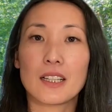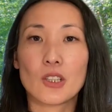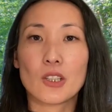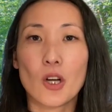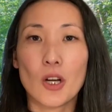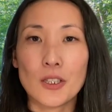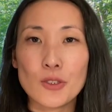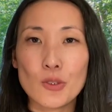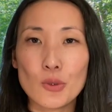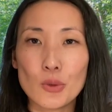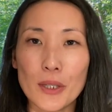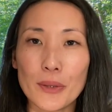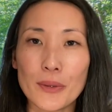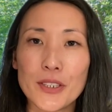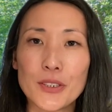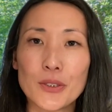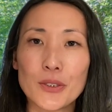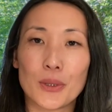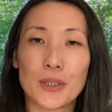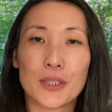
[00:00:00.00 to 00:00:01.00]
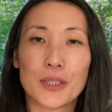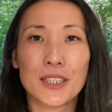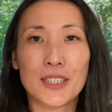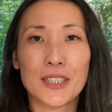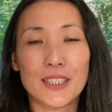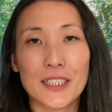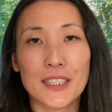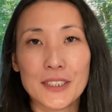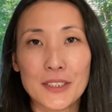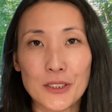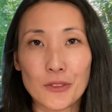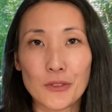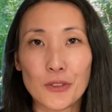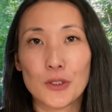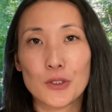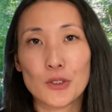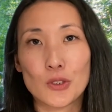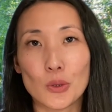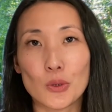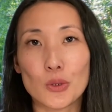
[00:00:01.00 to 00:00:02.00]
Contrary to our collective
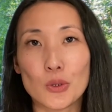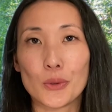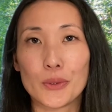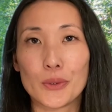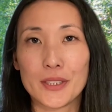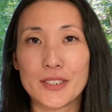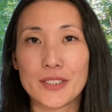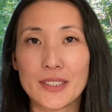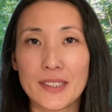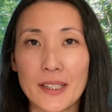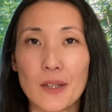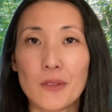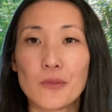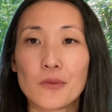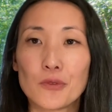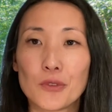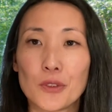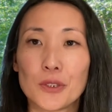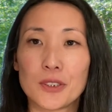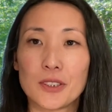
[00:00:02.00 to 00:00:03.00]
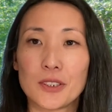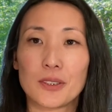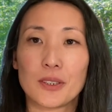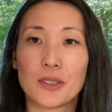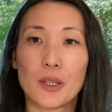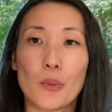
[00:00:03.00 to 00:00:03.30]
social discomfort